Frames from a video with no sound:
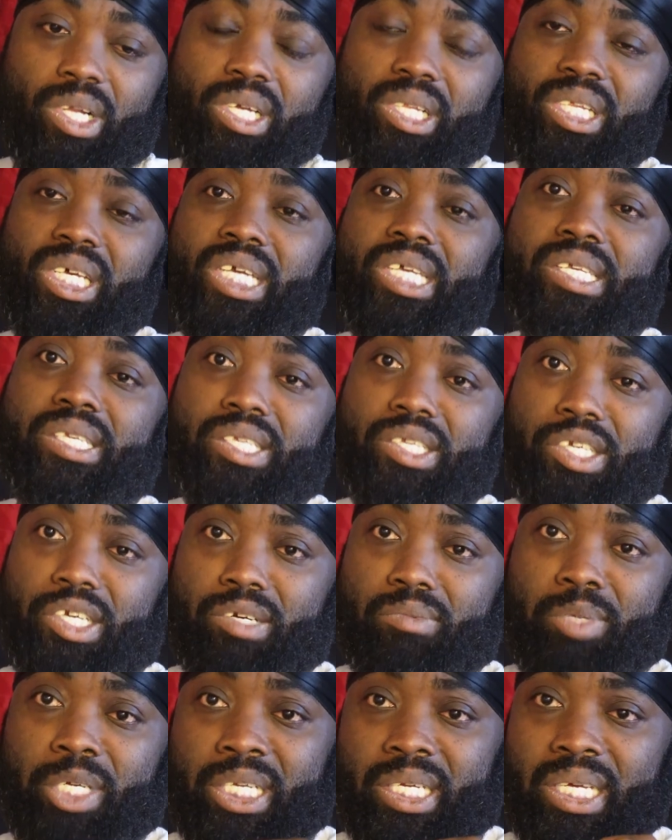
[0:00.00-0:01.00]
Ladies and
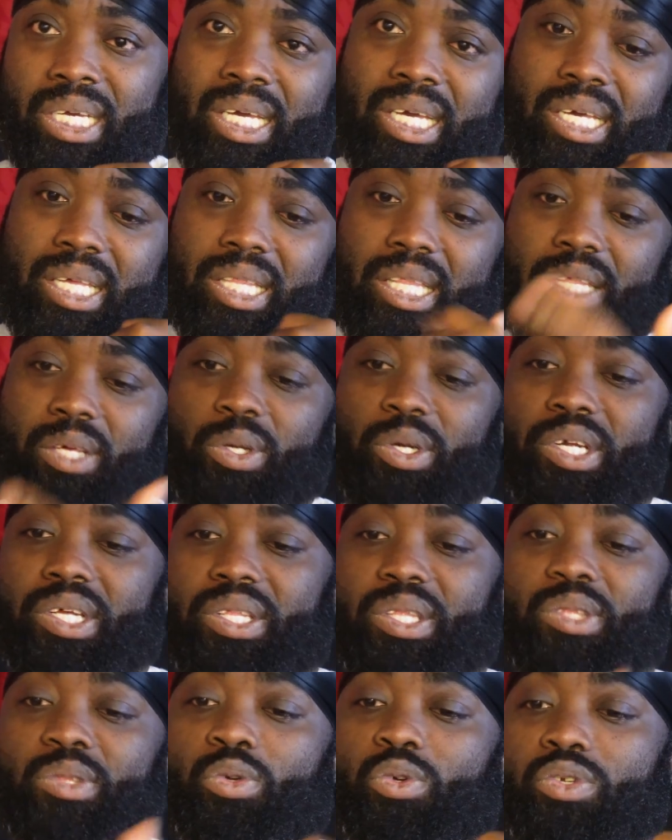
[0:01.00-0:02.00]
gentlemen,
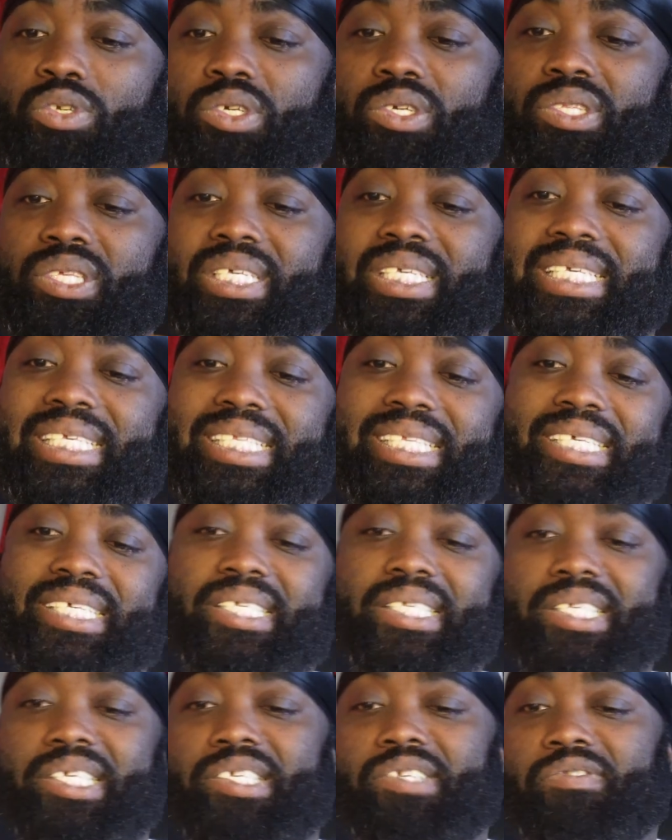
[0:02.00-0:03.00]
those are the
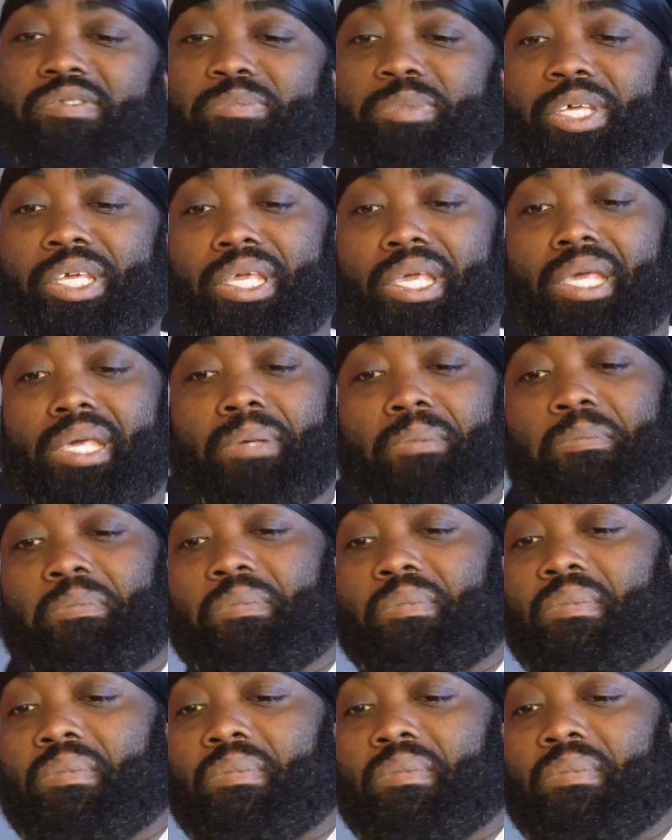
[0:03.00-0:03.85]
statistics from the game.